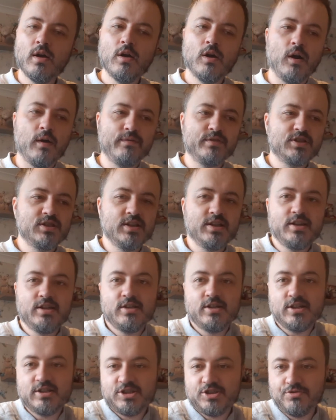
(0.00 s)
obviously
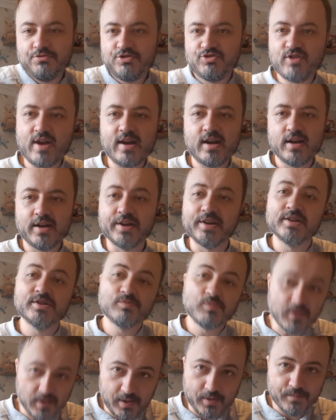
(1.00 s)
it's your adrenaline as
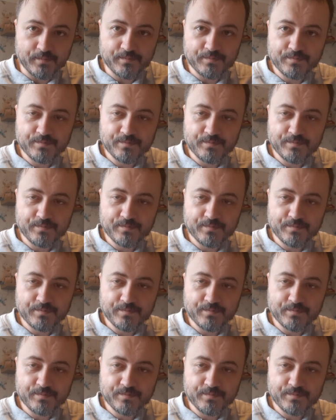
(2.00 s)
well.